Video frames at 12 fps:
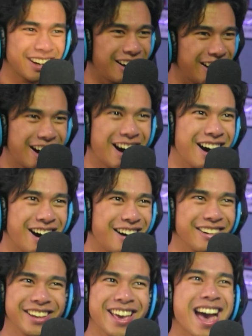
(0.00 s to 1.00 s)

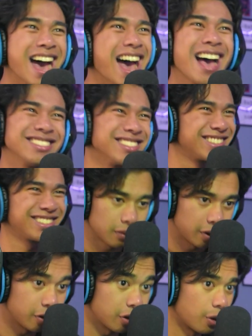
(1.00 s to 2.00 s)
Oh yes.
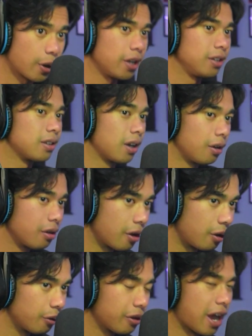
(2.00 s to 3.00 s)
You can already tell
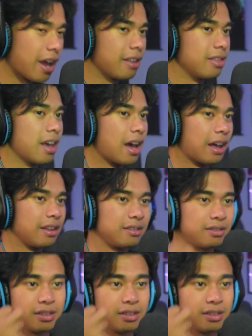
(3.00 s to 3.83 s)
though that that